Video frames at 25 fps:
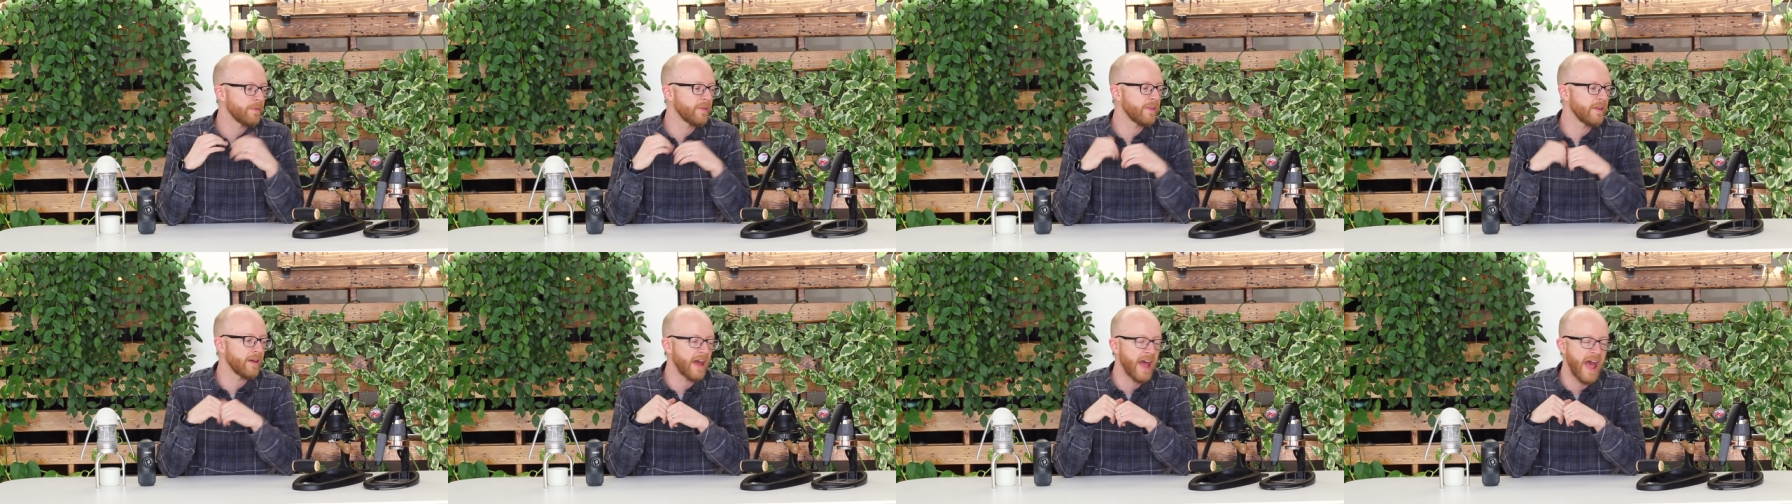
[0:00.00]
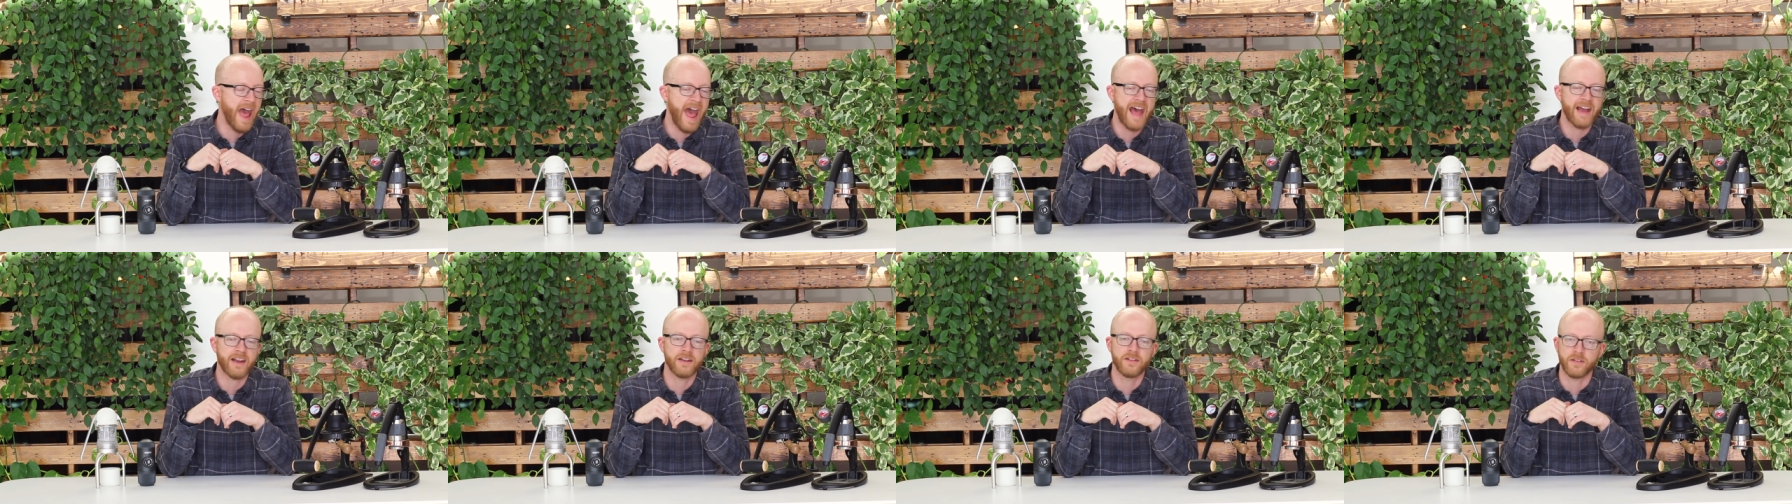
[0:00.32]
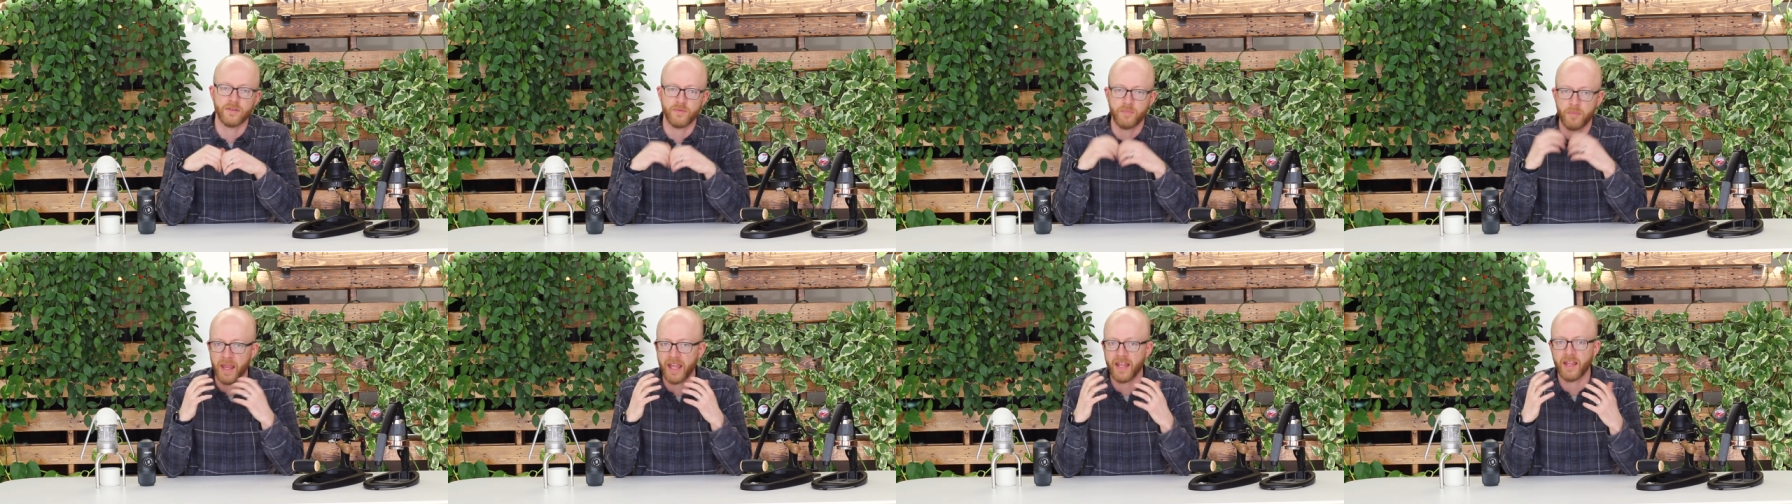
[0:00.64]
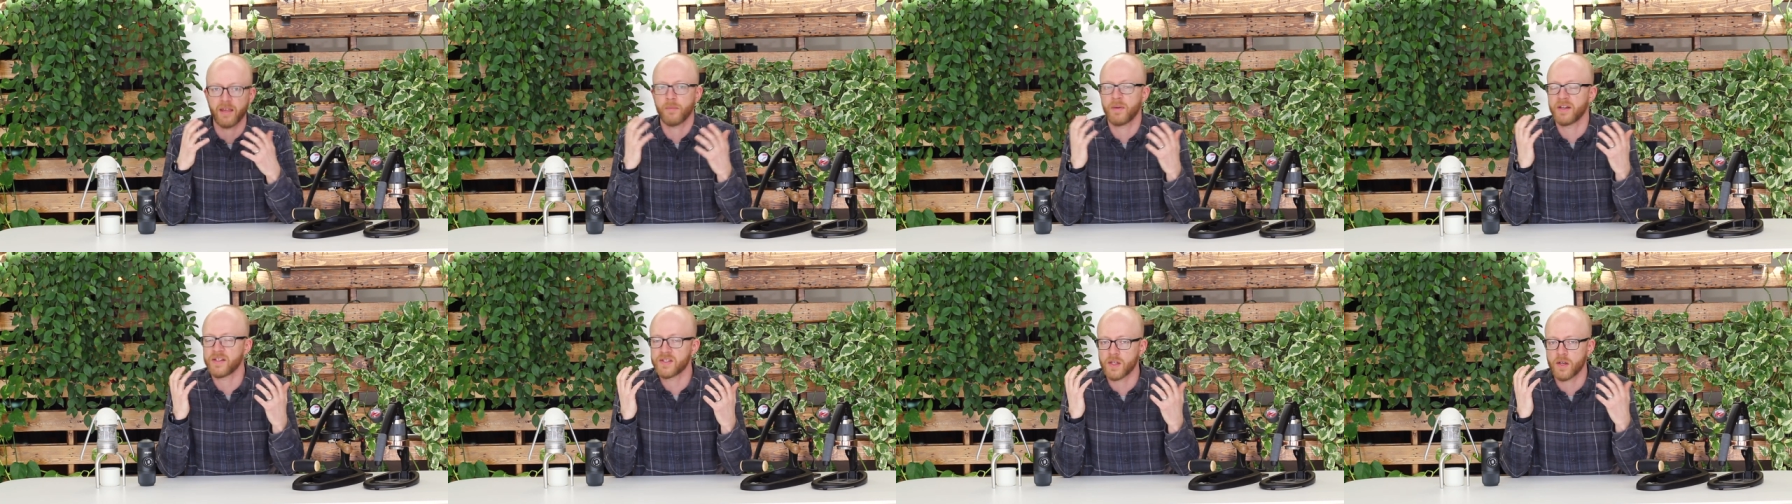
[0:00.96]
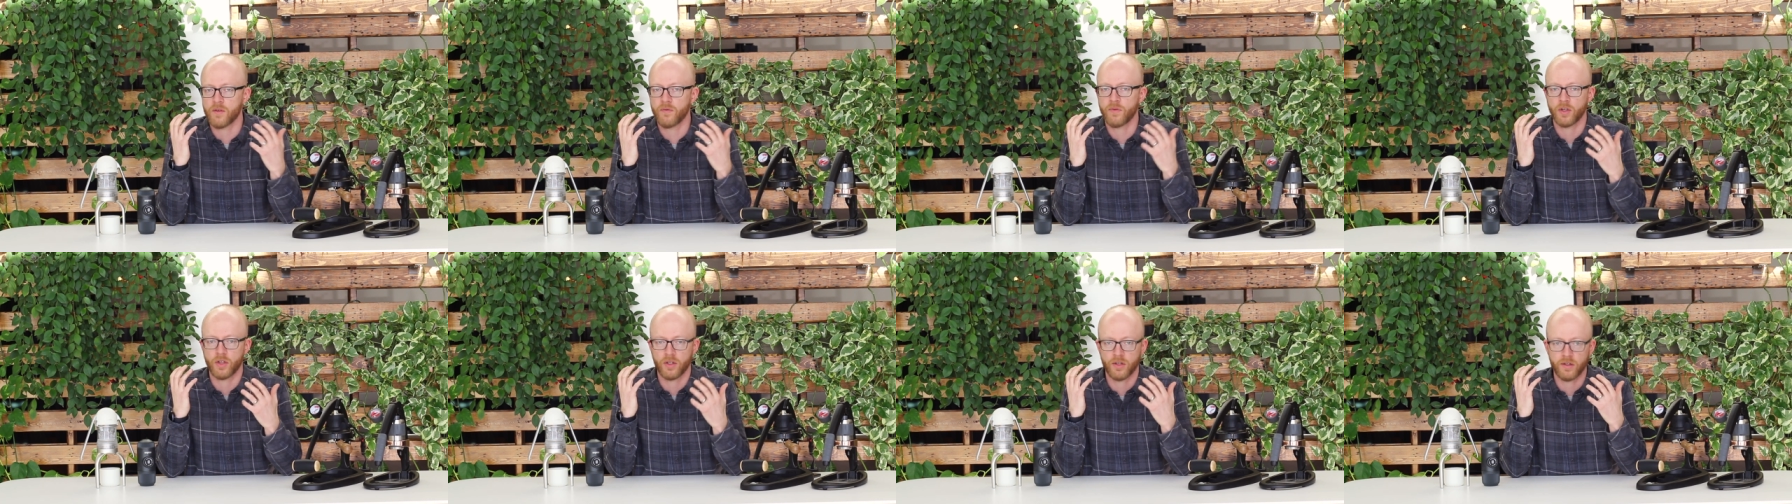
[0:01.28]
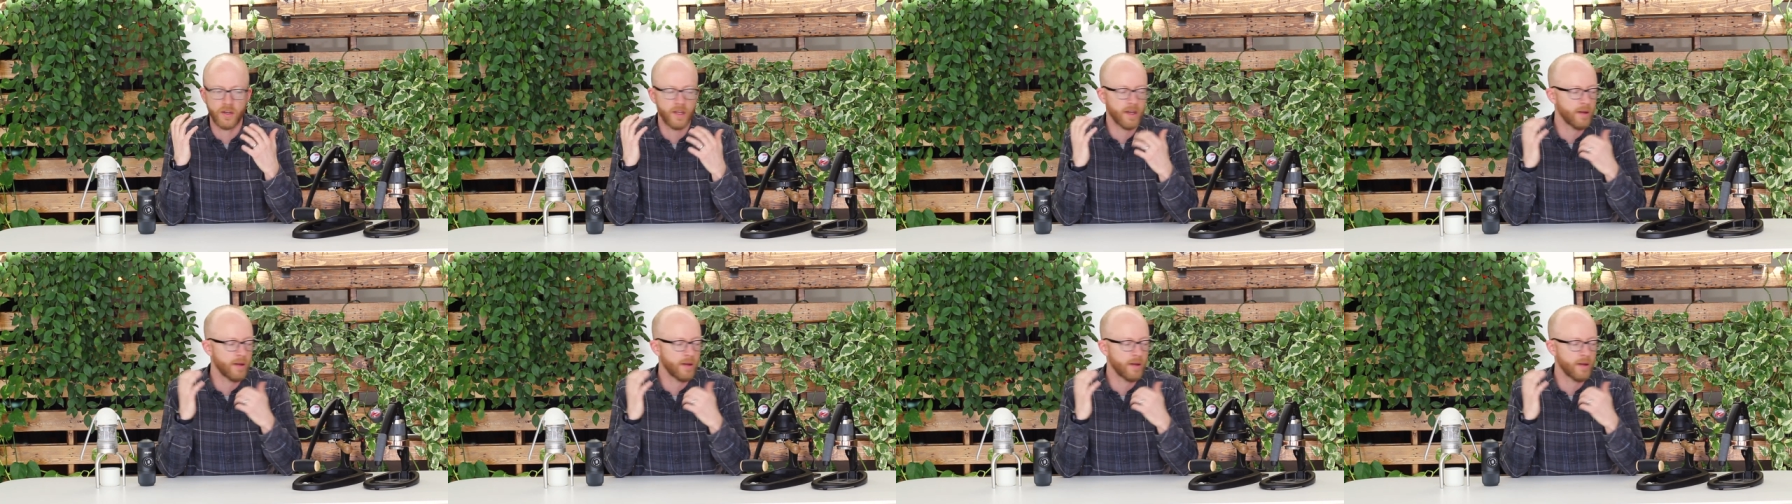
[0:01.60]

the act of making myself a good